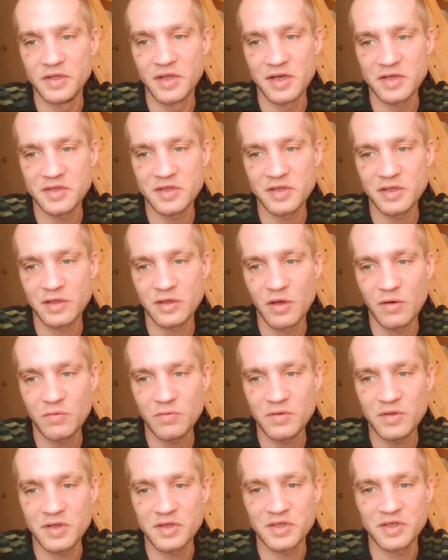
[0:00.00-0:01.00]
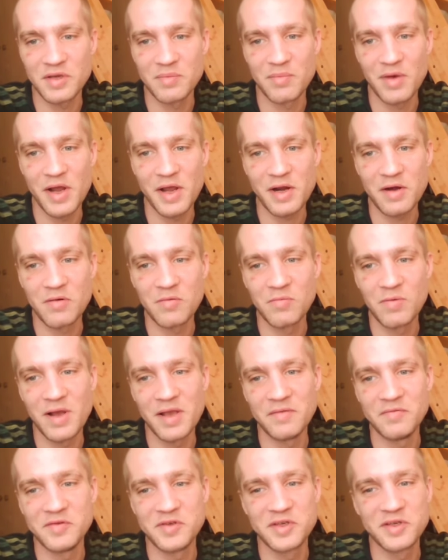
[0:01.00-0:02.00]
doesn't notice the
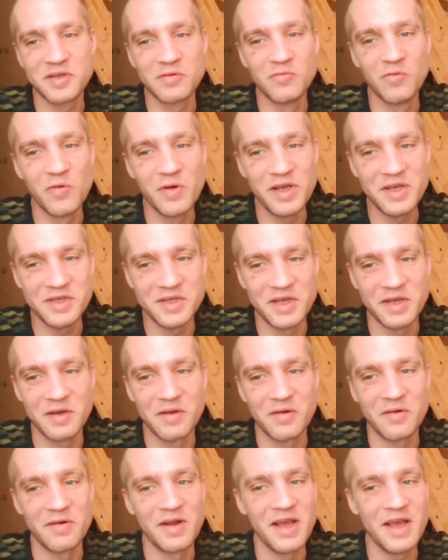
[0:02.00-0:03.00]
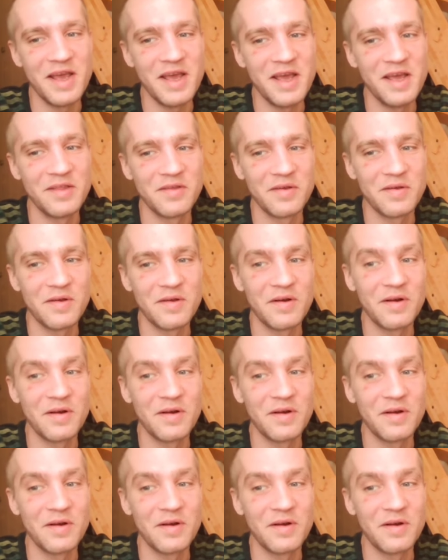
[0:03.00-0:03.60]
microwave squeezing her head